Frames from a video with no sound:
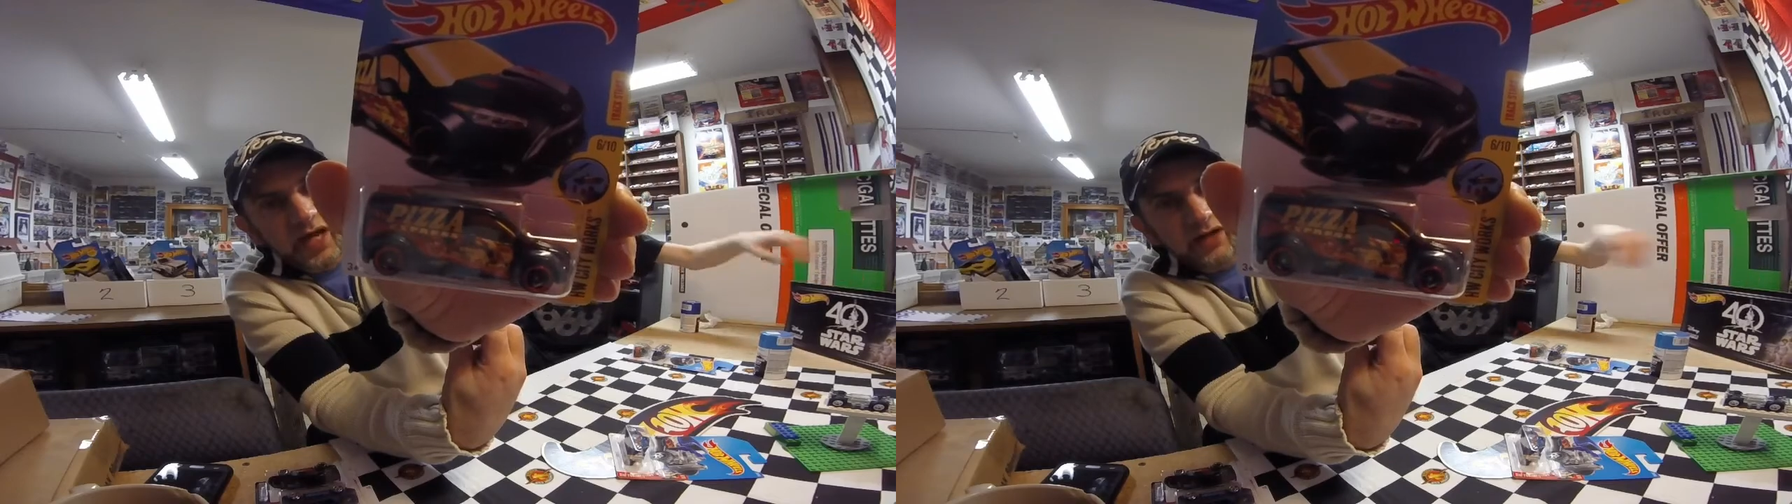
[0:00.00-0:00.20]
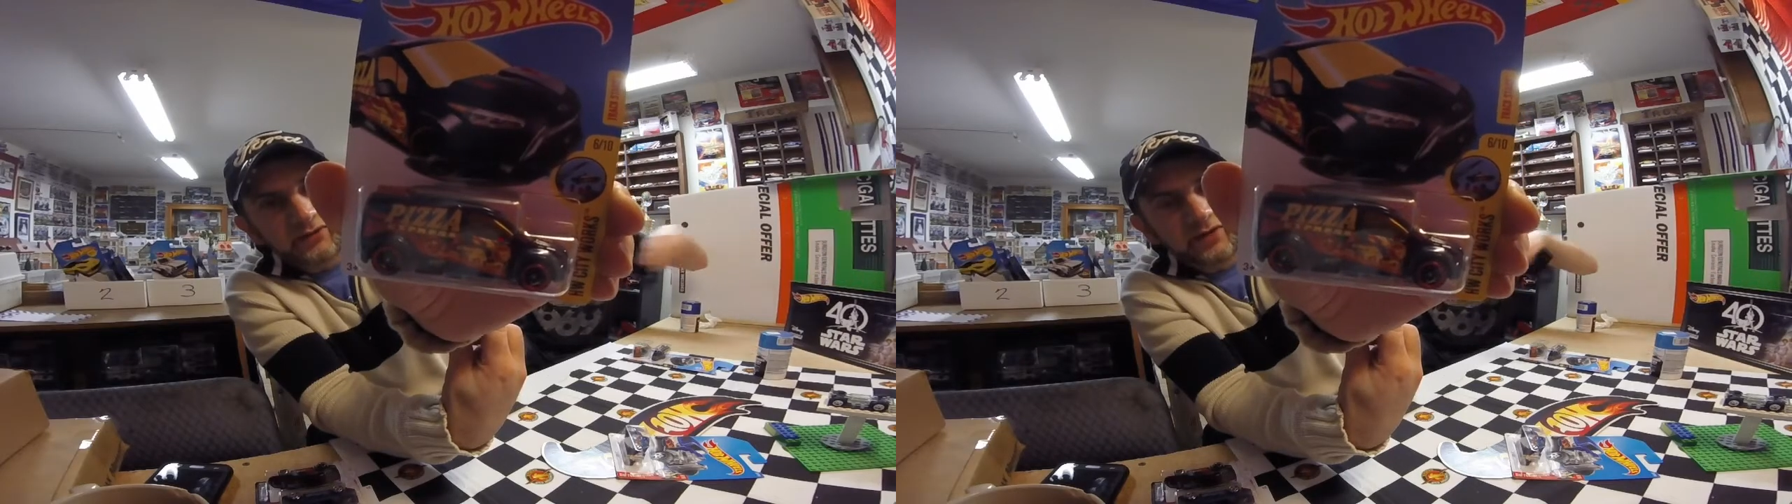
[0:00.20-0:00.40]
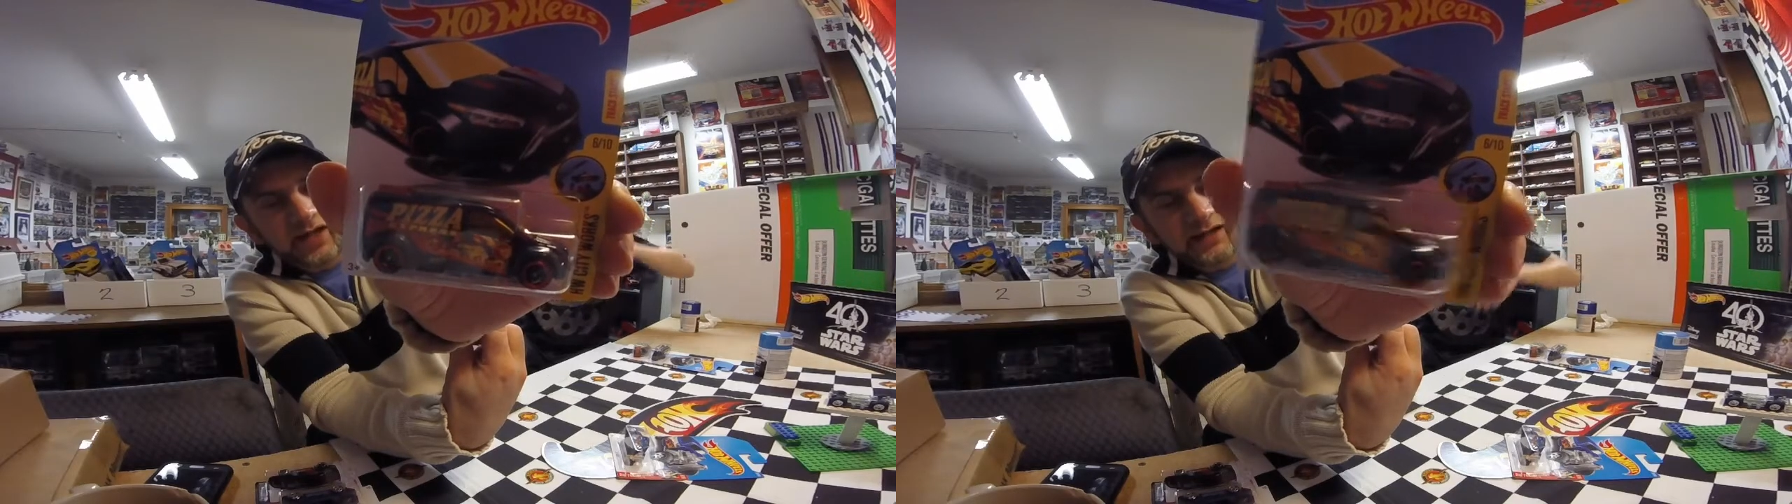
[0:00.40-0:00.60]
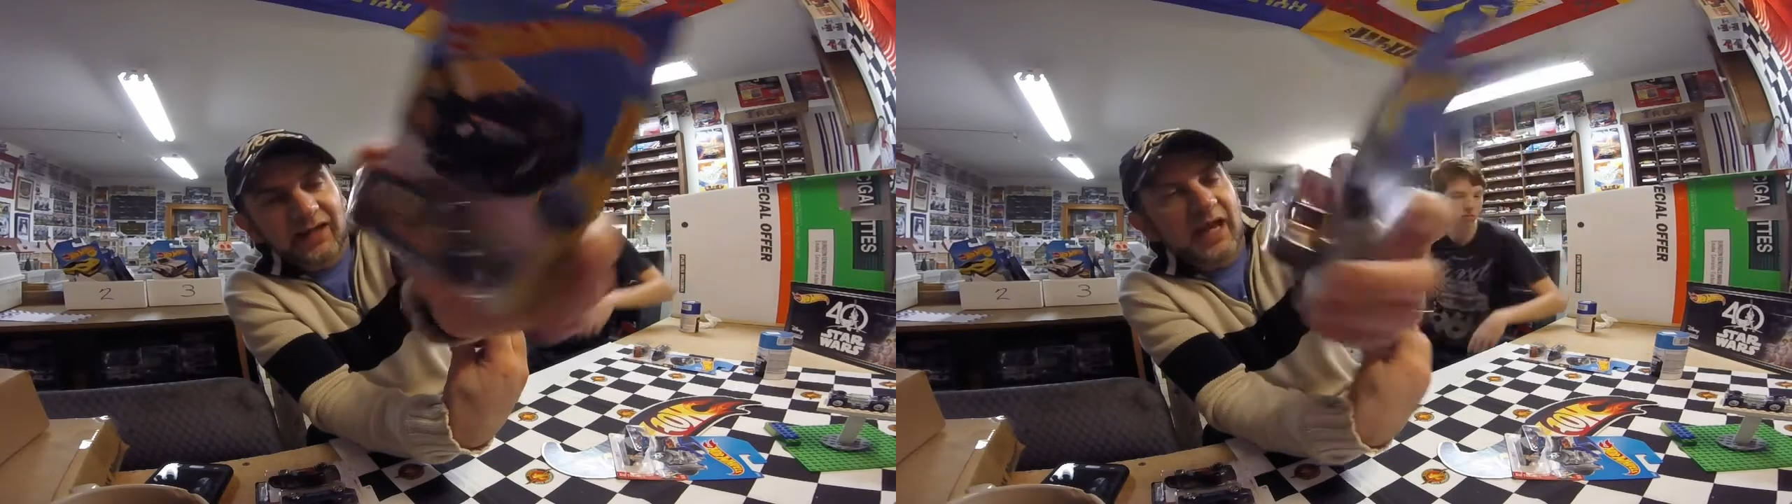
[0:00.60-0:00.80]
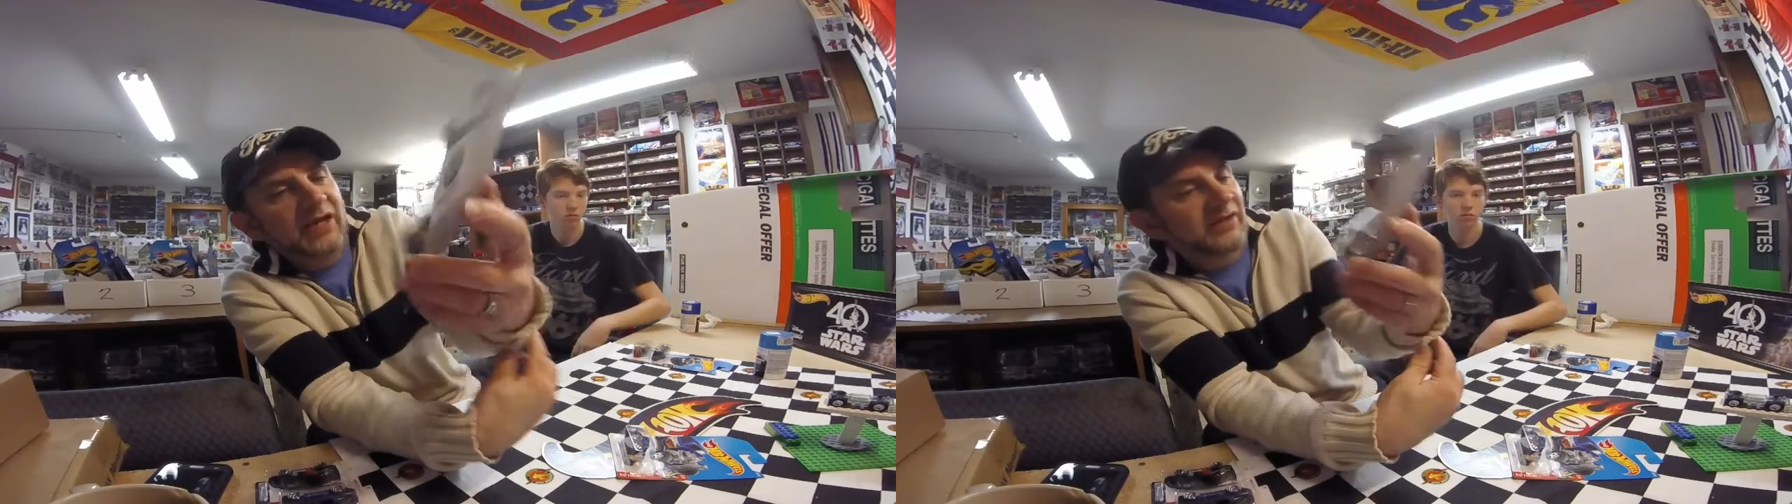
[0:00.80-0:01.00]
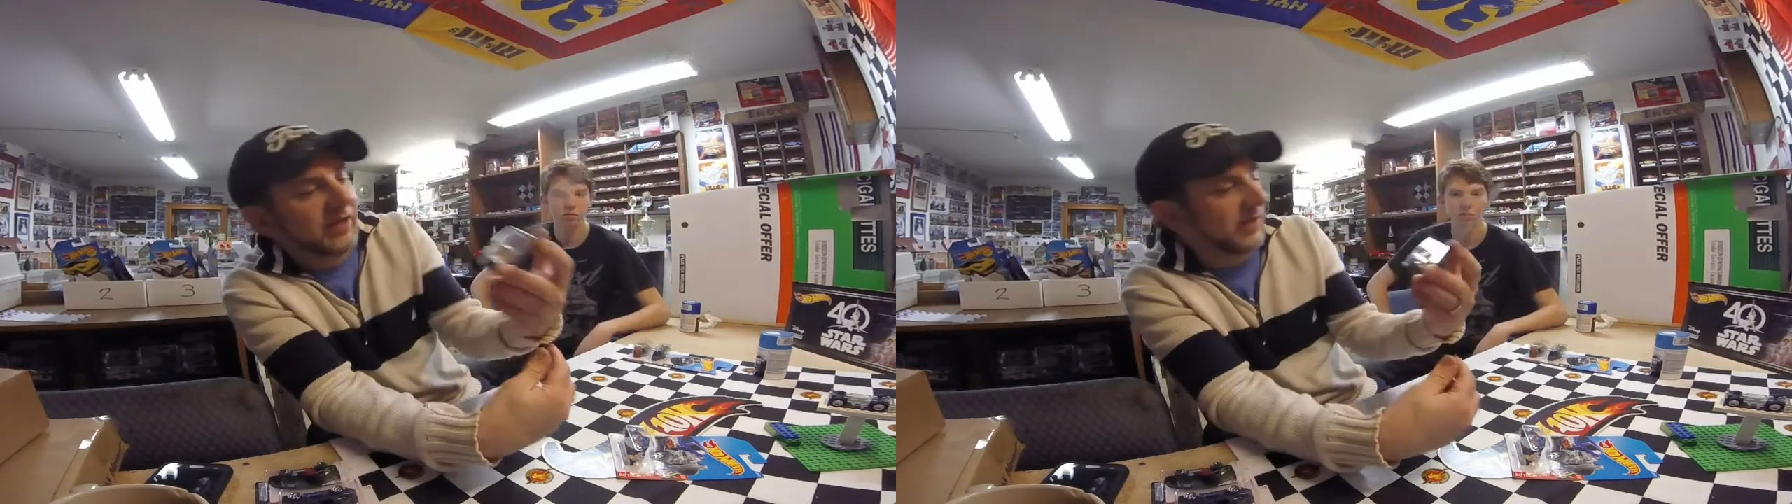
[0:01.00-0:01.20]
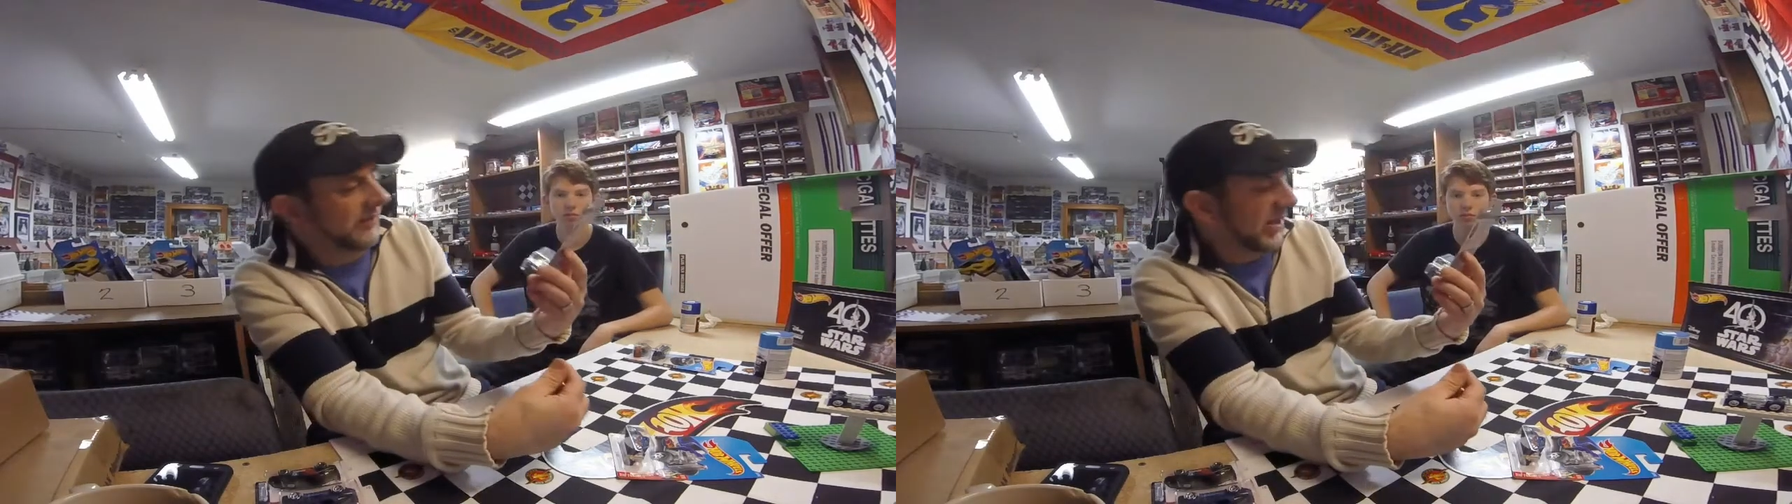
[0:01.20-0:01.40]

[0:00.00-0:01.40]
I actually like the casting of,